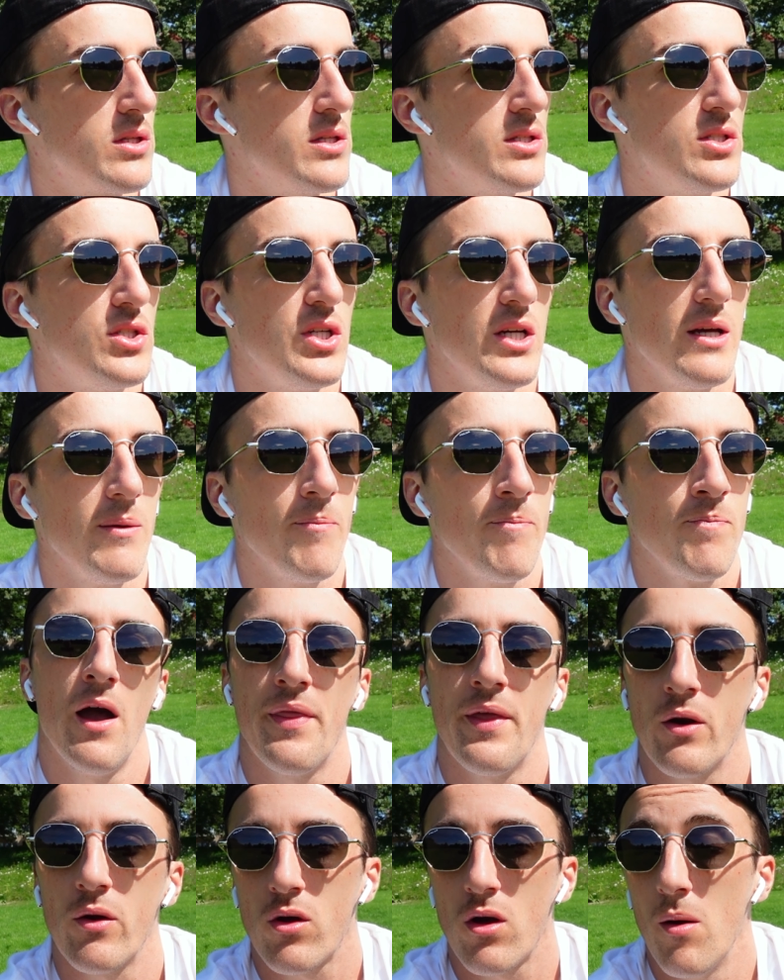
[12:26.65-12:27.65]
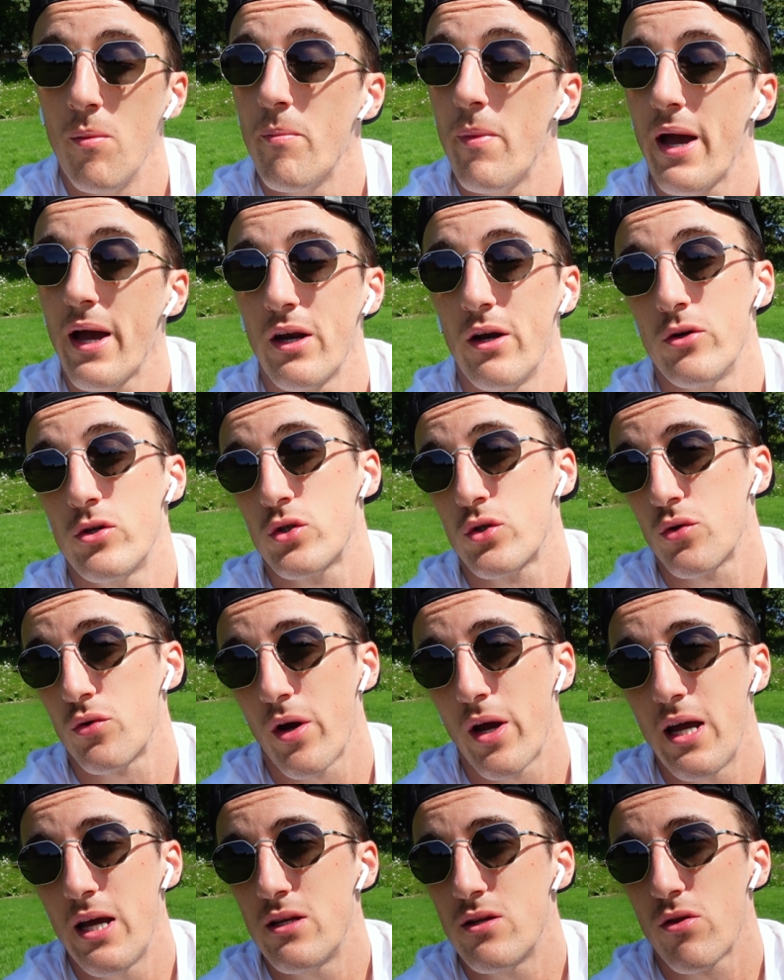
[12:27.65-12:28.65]
the gym, and then I'll come back and I'll
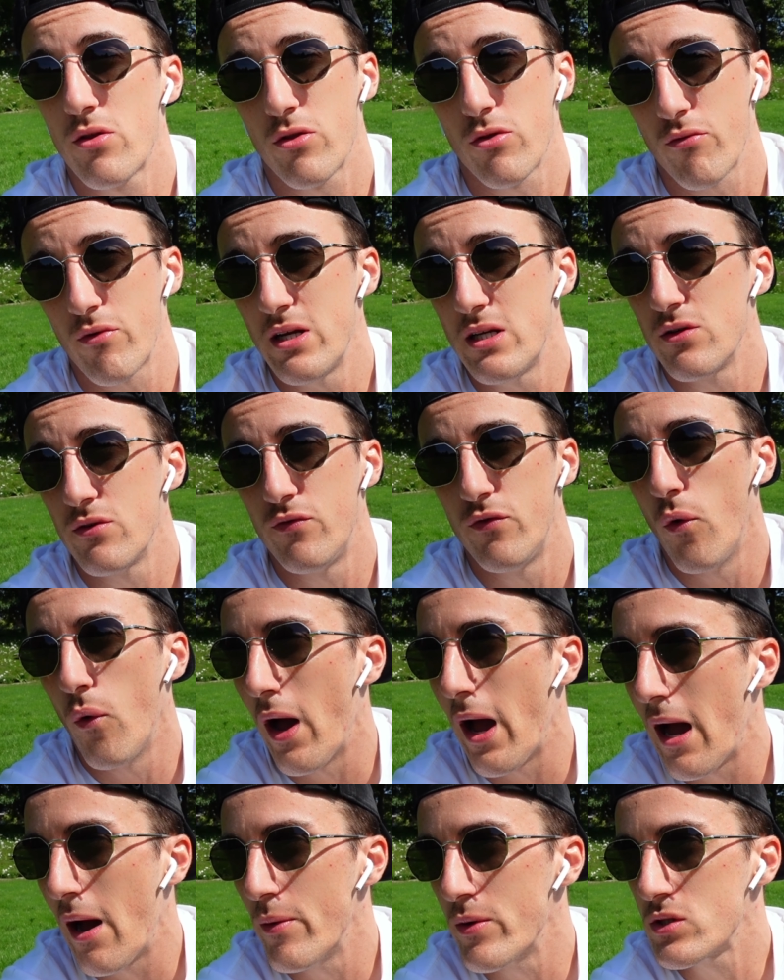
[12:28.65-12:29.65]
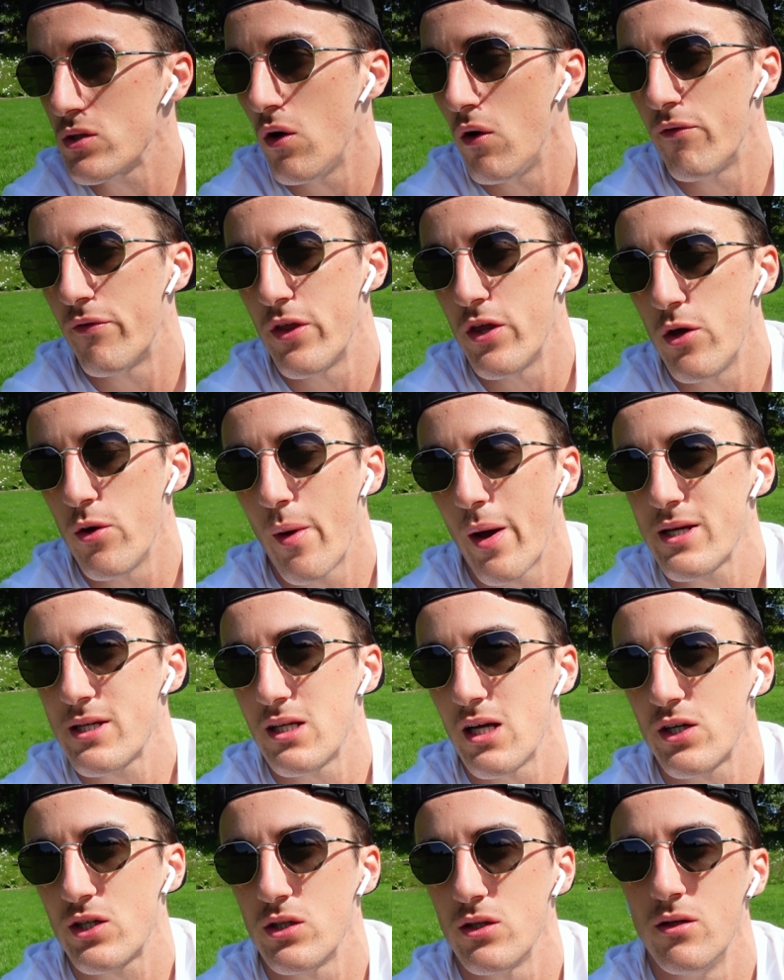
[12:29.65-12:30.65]
trade 3 to 4 hours of the US
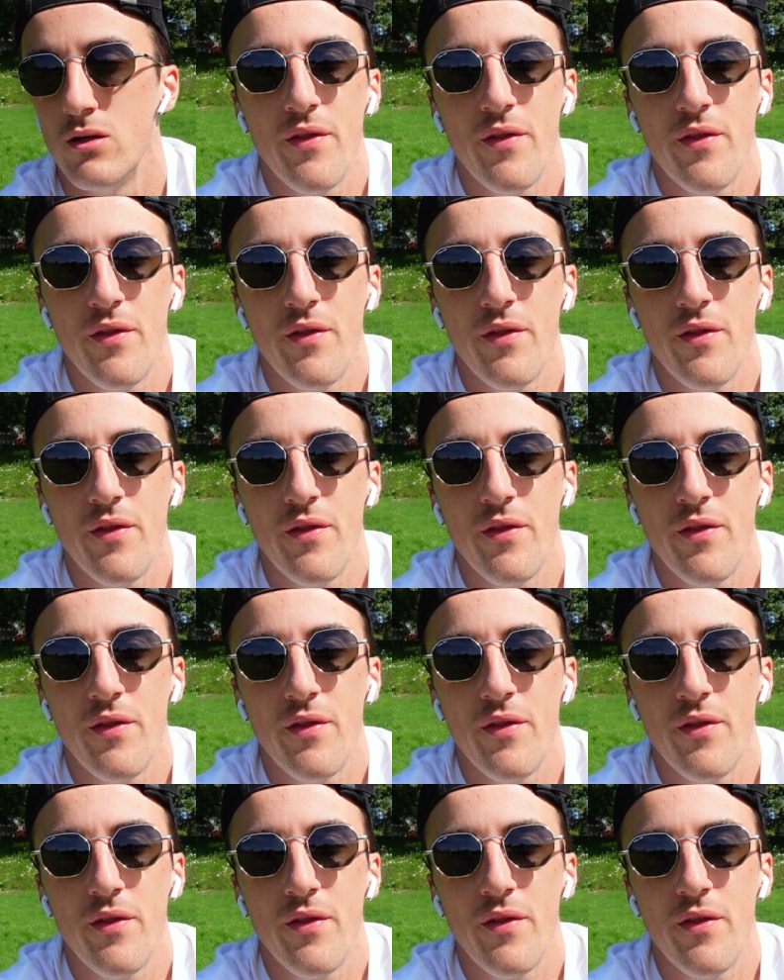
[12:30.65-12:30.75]
session.